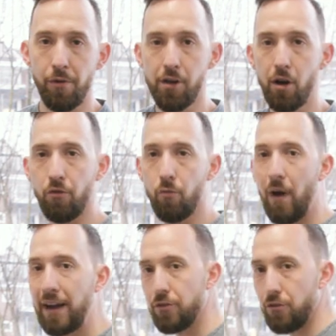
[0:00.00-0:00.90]
with Ghost
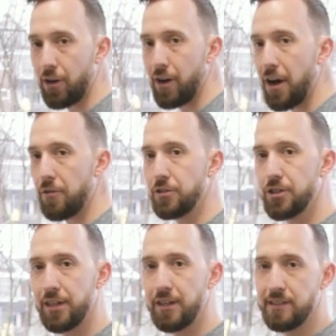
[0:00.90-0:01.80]
White Toner
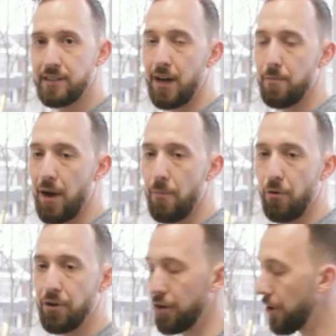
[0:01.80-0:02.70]
cartridge inside my
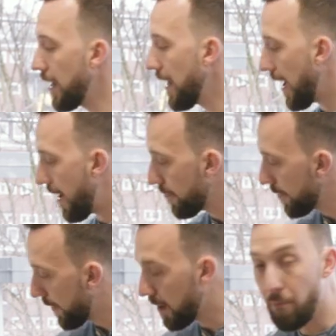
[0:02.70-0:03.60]
printer,
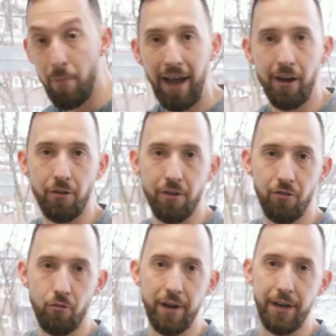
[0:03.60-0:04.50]
everything black on the
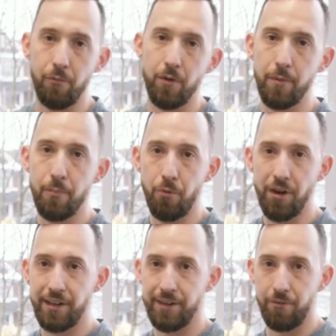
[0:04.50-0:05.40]
screen will be
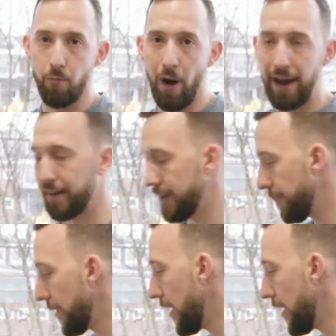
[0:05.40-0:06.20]
printed in white.